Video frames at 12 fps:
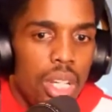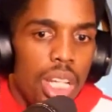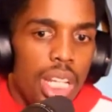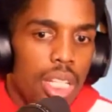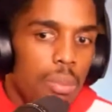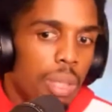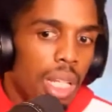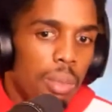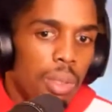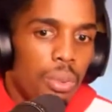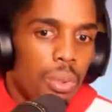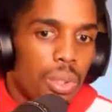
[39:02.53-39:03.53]
And he blamed me
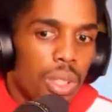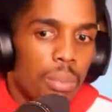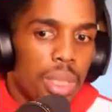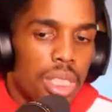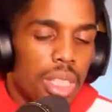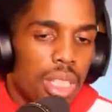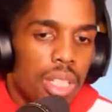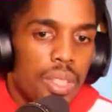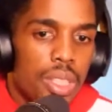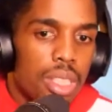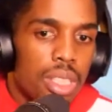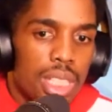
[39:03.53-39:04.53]
for missing a
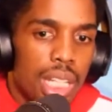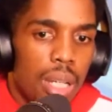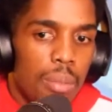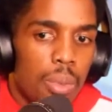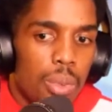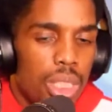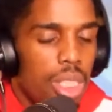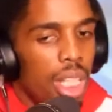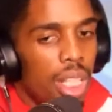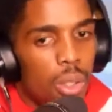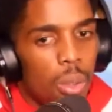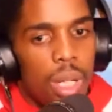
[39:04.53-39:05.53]
defensive assignment, which he
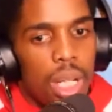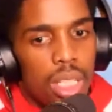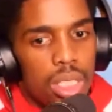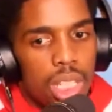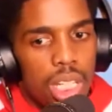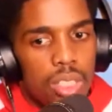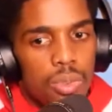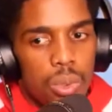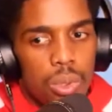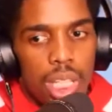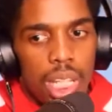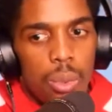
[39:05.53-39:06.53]
later apologized
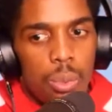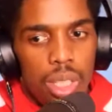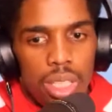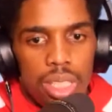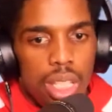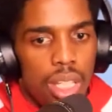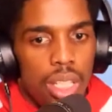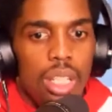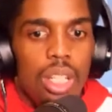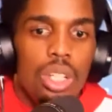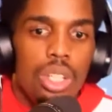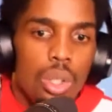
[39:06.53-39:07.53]
for that week, saying,
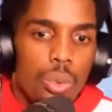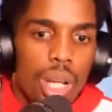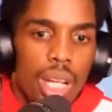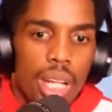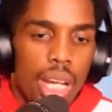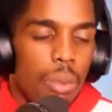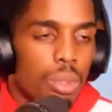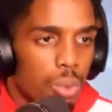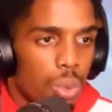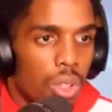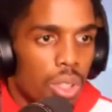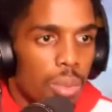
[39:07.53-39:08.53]
You're right, I was
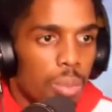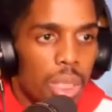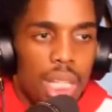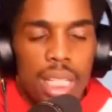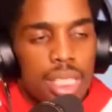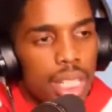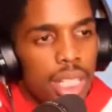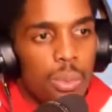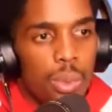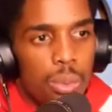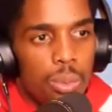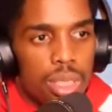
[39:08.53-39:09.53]
wrong. But that's kind of
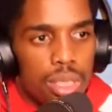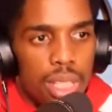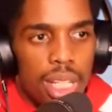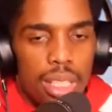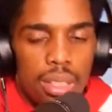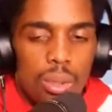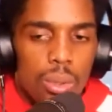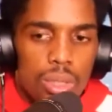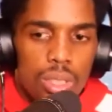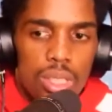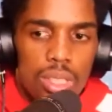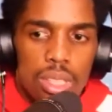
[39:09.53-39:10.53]
what it was like the whole
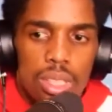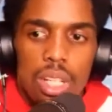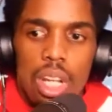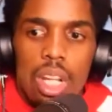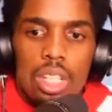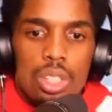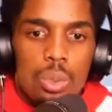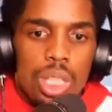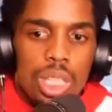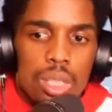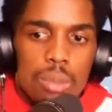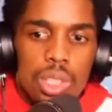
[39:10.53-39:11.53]
season. So we
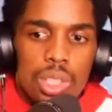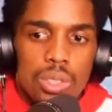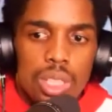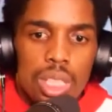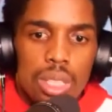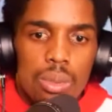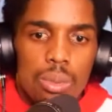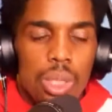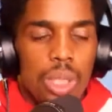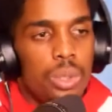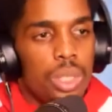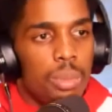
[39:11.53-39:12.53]
get to Madrid, we
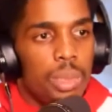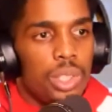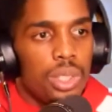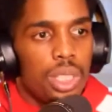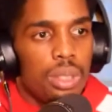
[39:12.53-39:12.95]
lose to Madrid.